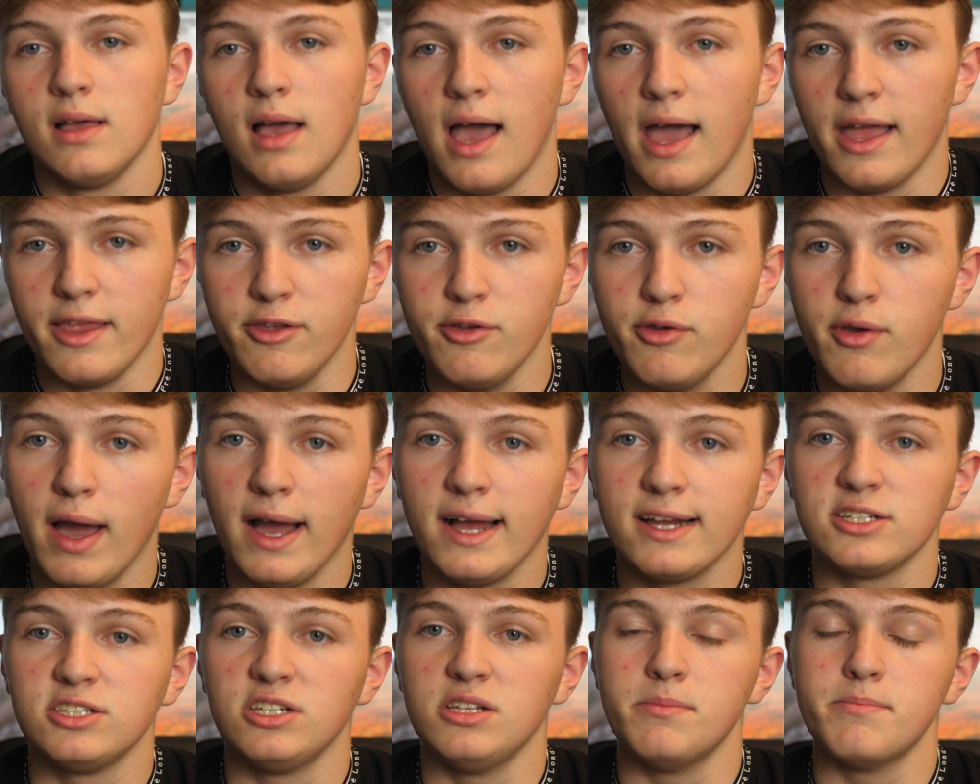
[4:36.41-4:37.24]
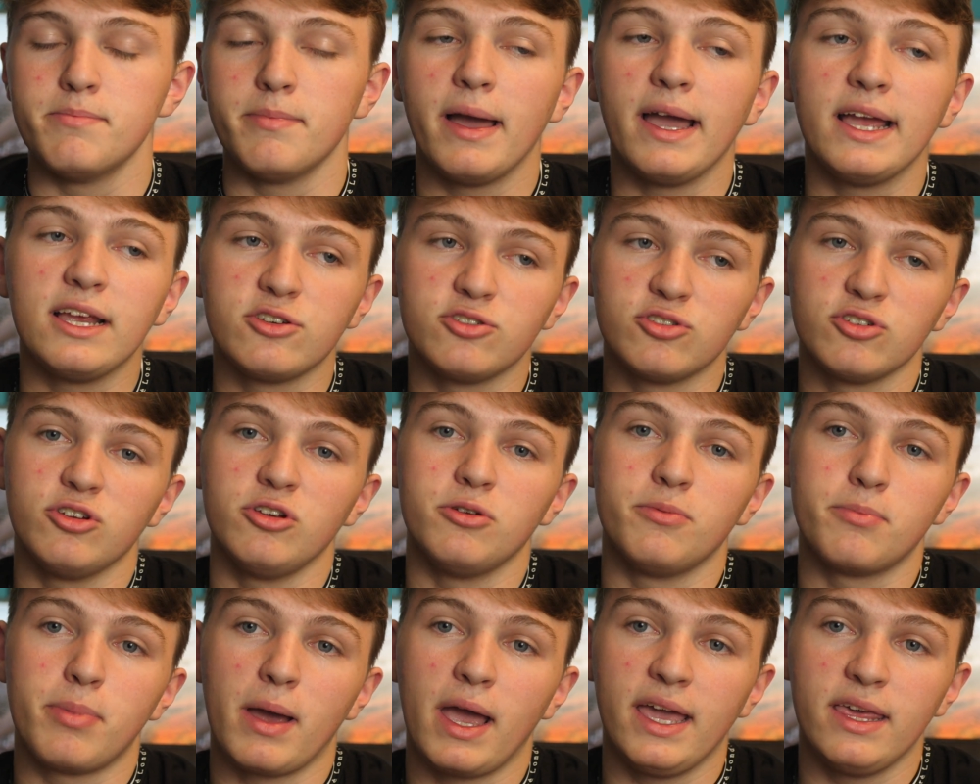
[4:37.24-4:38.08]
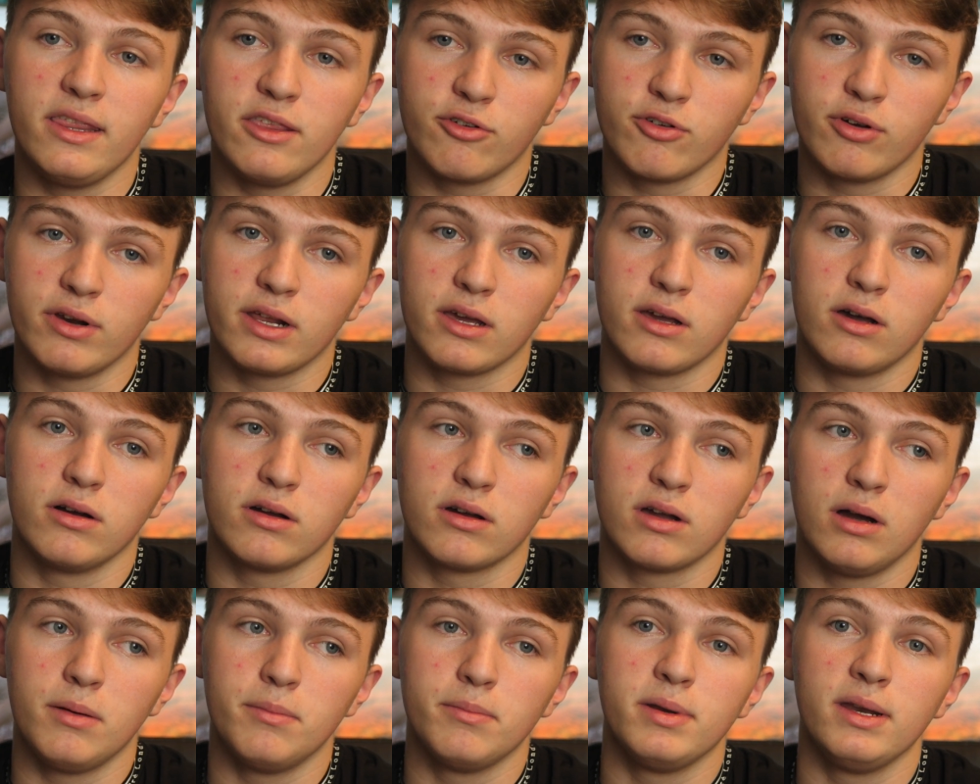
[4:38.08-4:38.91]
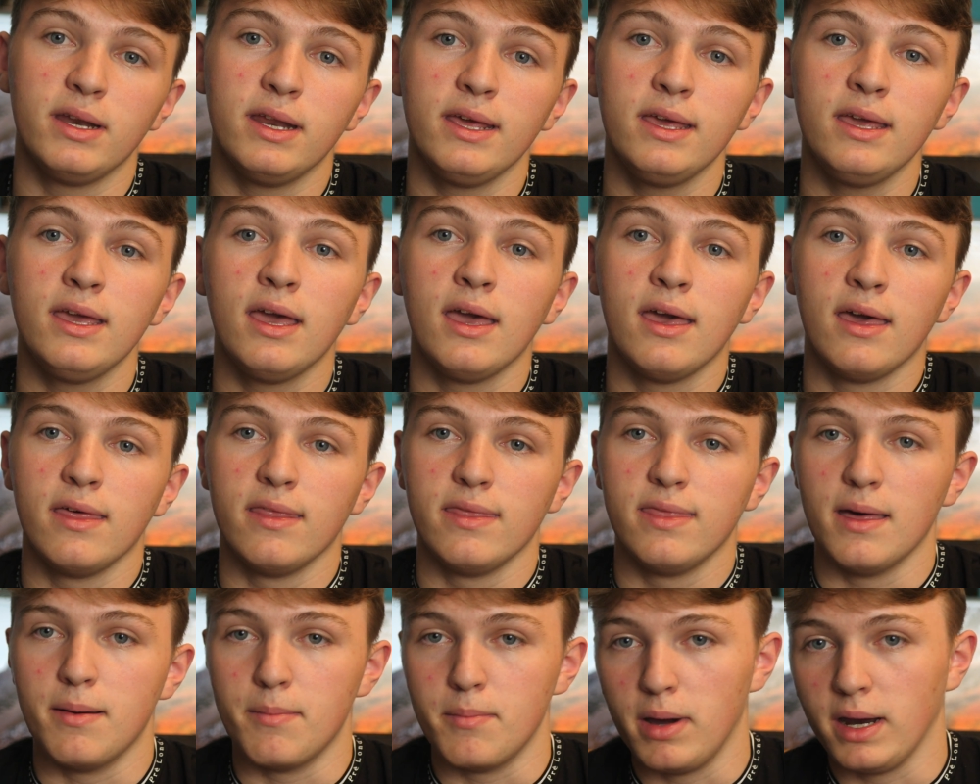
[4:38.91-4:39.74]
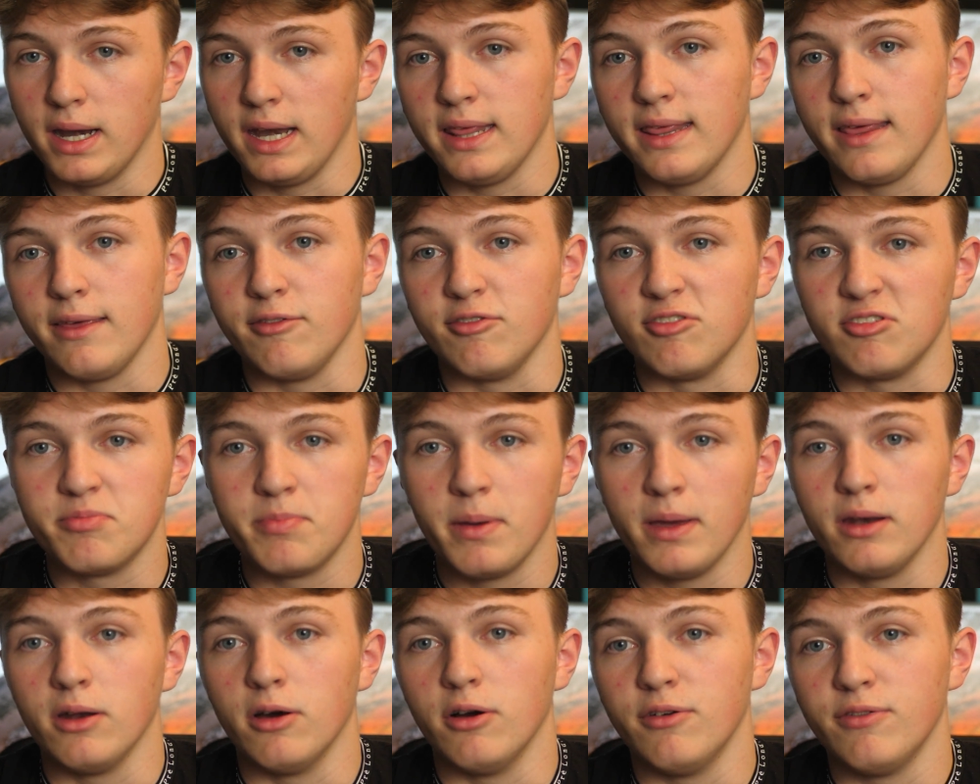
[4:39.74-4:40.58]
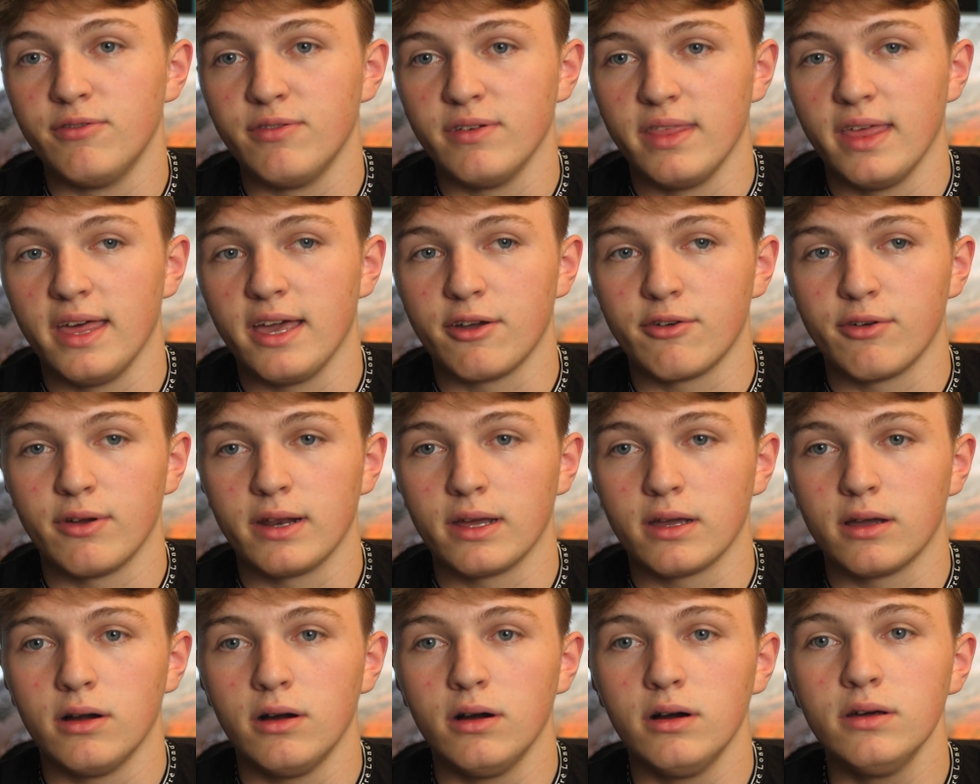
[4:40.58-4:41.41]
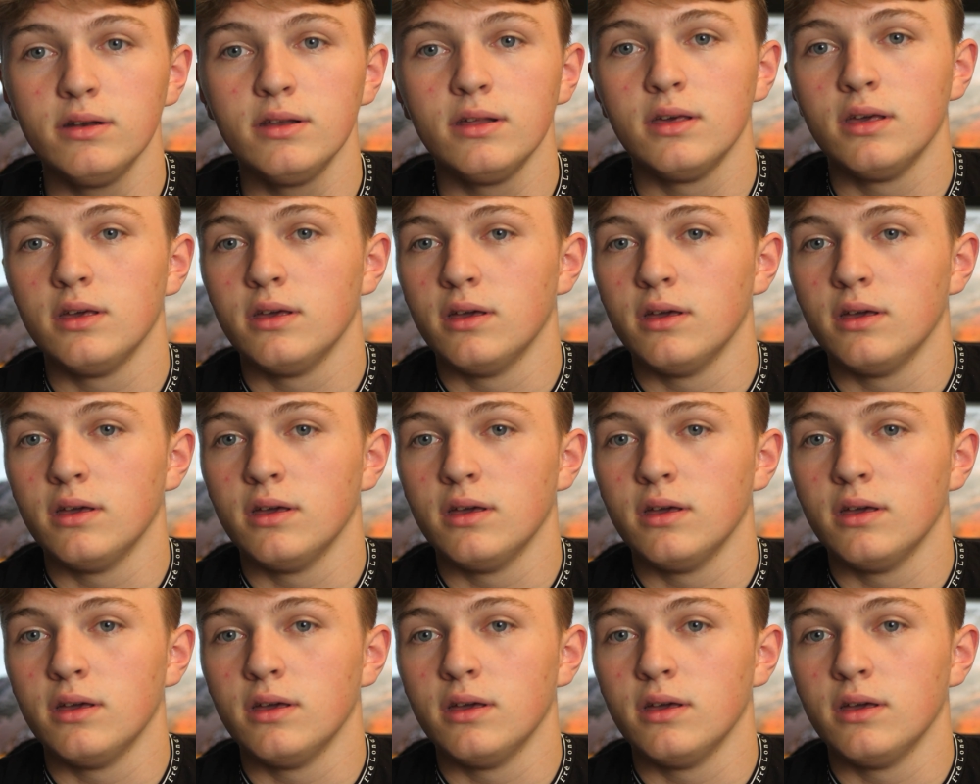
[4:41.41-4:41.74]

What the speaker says: And you actually make sure you pay the credit card company that money that you spent off for their credit card,